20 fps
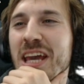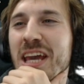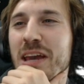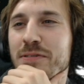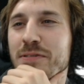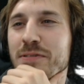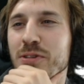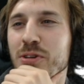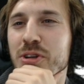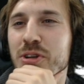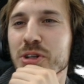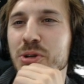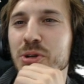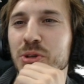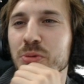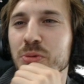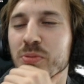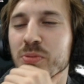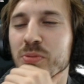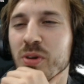if you're
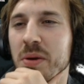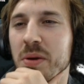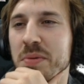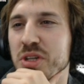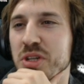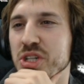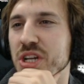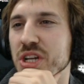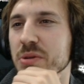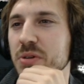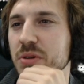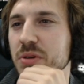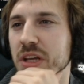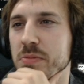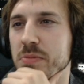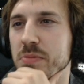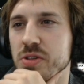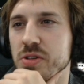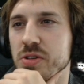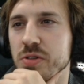new to programming in general,
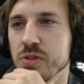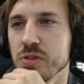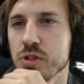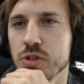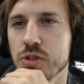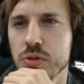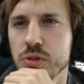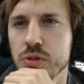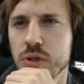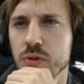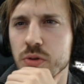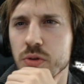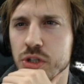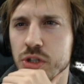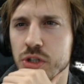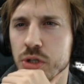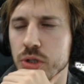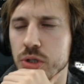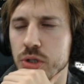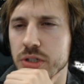Game Studio is
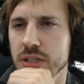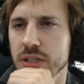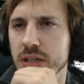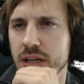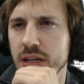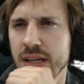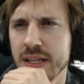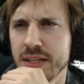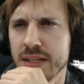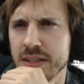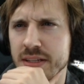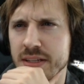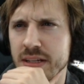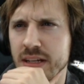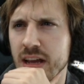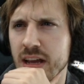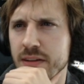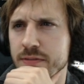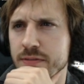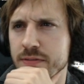good and they
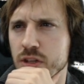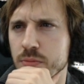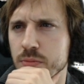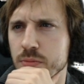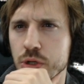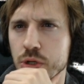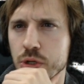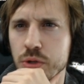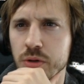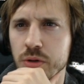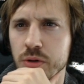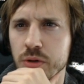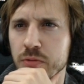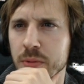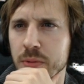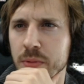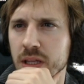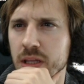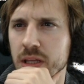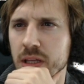have some tutorial for
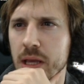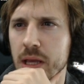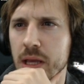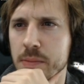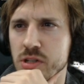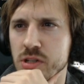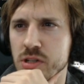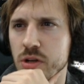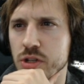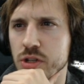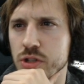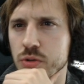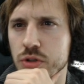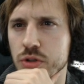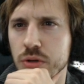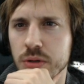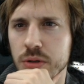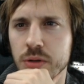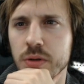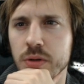making games. There are also
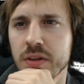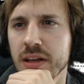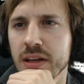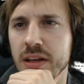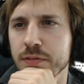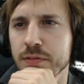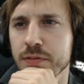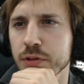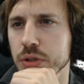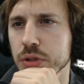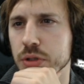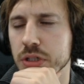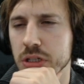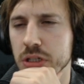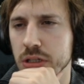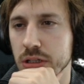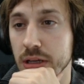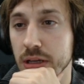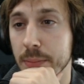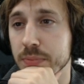tutorial online for
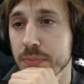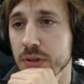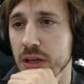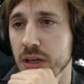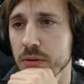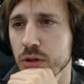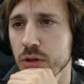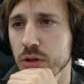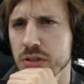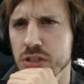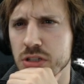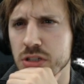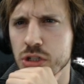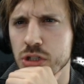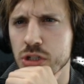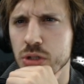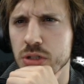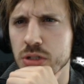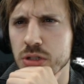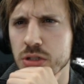Unity. Yep, is
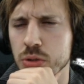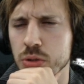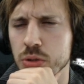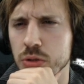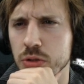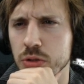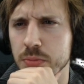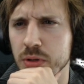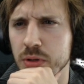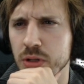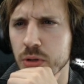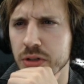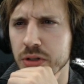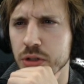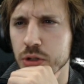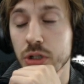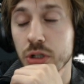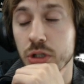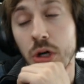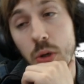a good tool, but learn
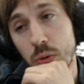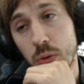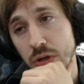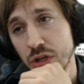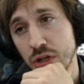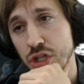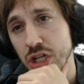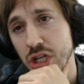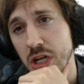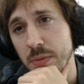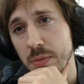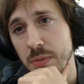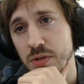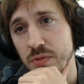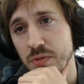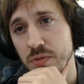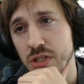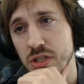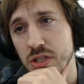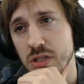to code in
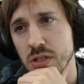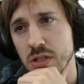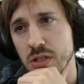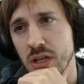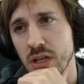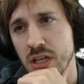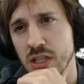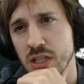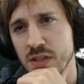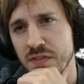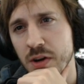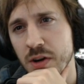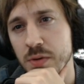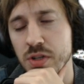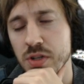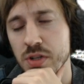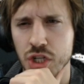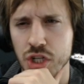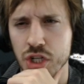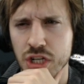GM is, is
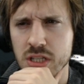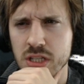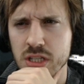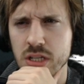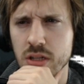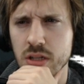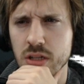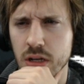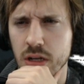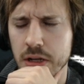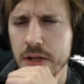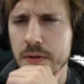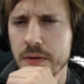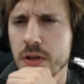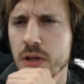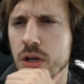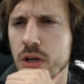very suggested, right?